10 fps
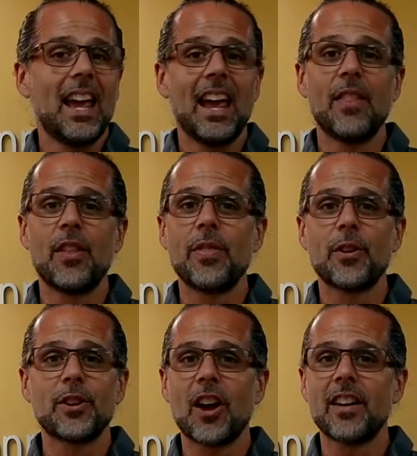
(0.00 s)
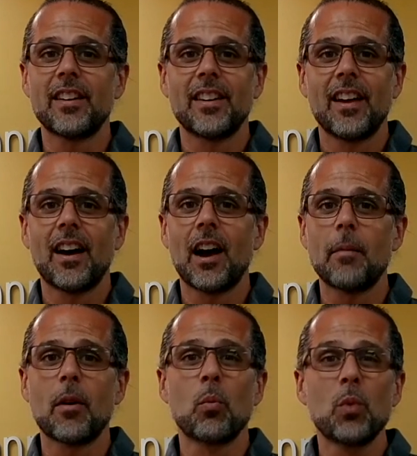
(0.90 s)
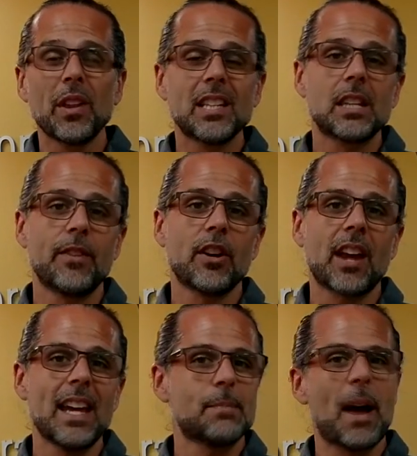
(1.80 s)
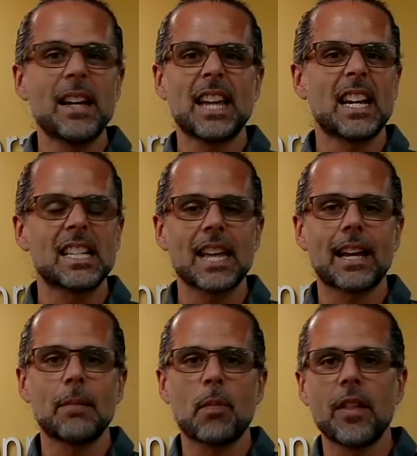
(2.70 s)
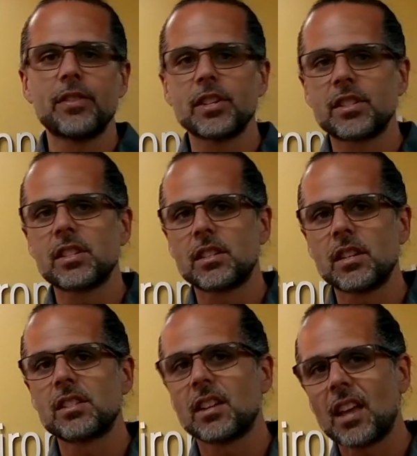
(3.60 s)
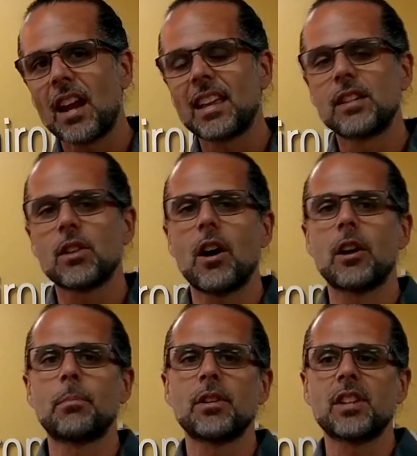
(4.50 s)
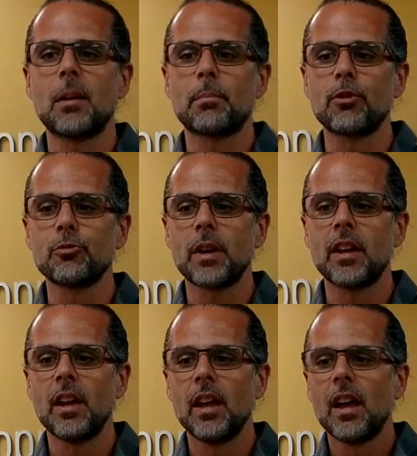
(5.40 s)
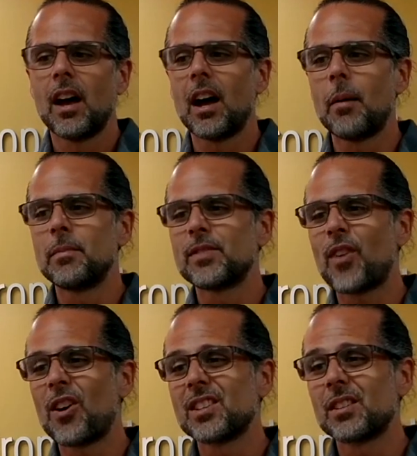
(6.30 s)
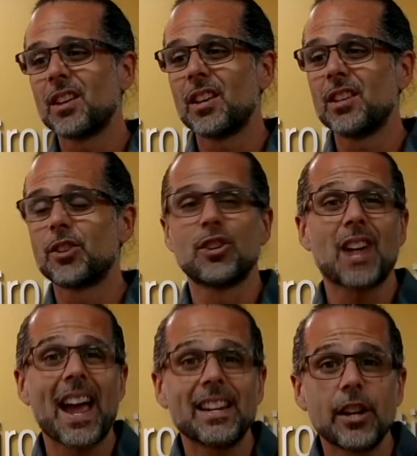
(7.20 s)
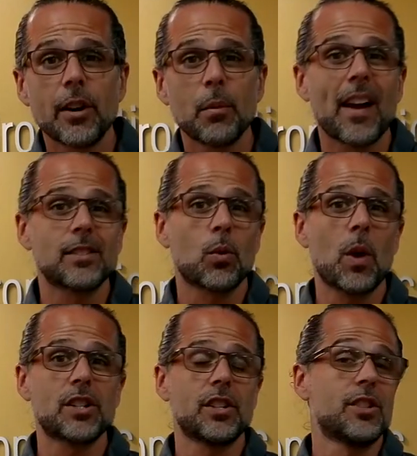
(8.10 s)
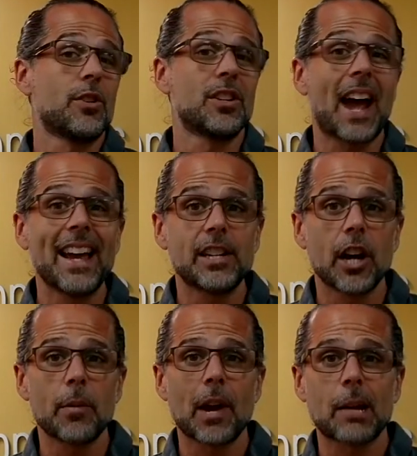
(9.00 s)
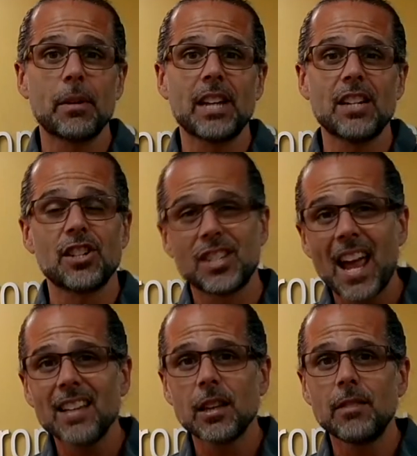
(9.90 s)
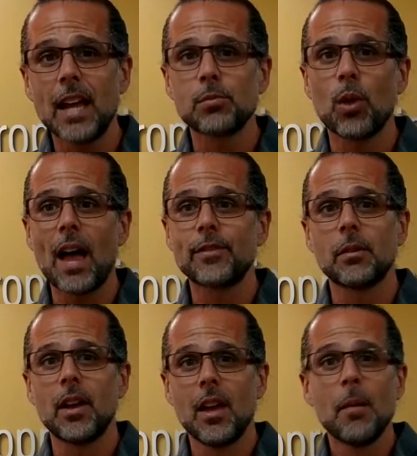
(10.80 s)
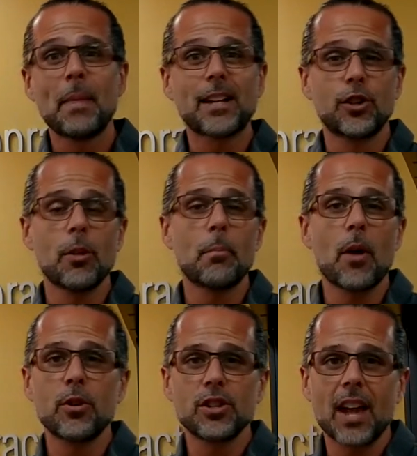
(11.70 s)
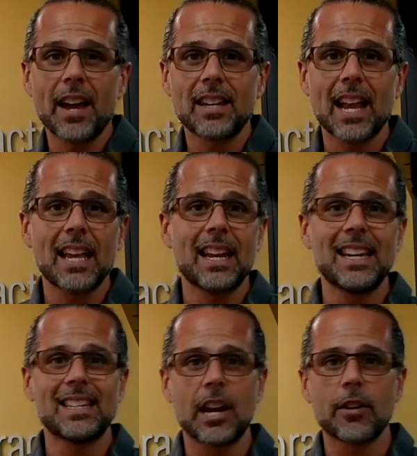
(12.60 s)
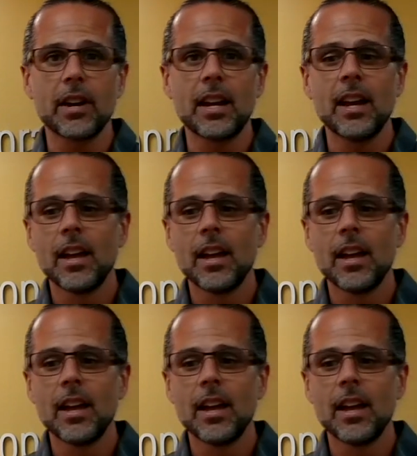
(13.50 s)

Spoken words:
and then they're done. A really severe case might take a second month just to kind of get to 100% improvement. As far as, is there dietary, we got some questions, is there dietary recommendations? Yeah, sometimes we'll have to make sure the mother's not taking any dairy.